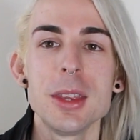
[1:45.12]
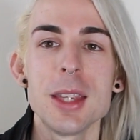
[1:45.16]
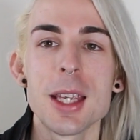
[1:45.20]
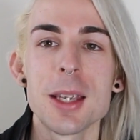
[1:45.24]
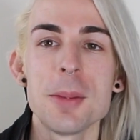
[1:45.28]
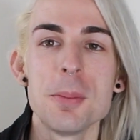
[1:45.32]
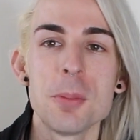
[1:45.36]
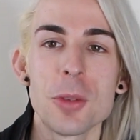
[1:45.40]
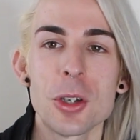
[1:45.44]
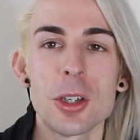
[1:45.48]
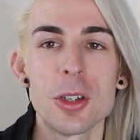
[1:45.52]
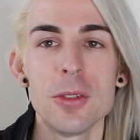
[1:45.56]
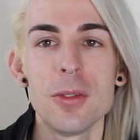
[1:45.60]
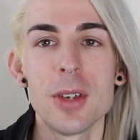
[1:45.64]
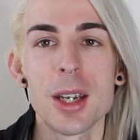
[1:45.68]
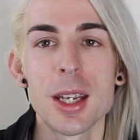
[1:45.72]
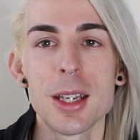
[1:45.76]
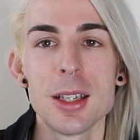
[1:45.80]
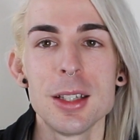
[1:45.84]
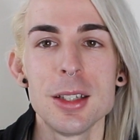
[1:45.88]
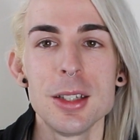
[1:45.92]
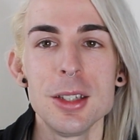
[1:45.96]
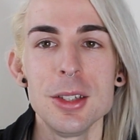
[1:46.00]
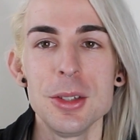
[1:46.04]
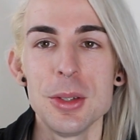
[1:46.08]
they
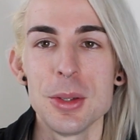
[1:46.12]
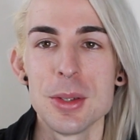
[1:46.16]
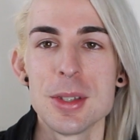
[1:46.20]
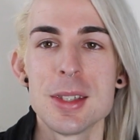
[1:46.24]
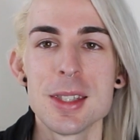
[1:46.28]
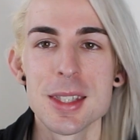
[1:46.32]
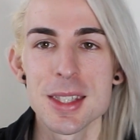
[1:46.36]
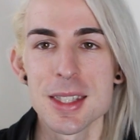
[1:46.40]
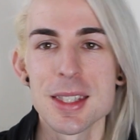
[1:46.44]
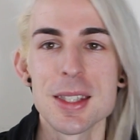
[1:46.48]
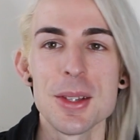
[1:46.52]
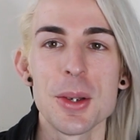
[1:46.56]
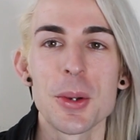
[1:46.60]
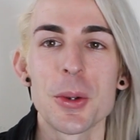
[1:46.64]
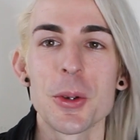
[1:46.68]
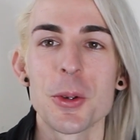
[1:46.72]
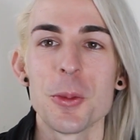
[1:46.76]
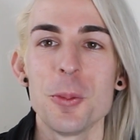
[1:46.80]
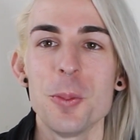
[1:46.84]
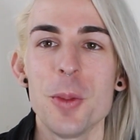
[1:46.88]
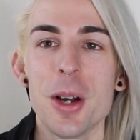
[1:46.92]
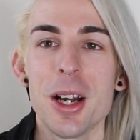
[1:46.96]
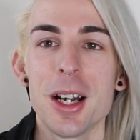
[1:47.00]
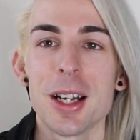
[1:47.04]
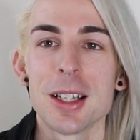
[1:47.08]
motivate you so
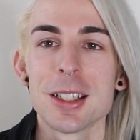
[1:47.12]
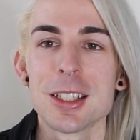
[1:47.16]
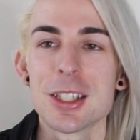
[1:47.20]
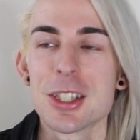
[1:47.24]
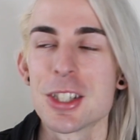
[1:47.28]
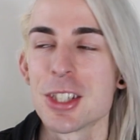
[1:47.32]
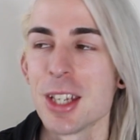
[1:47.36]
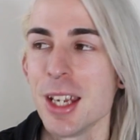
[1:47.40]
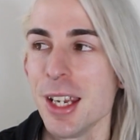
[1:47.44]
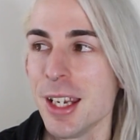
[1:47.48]
much.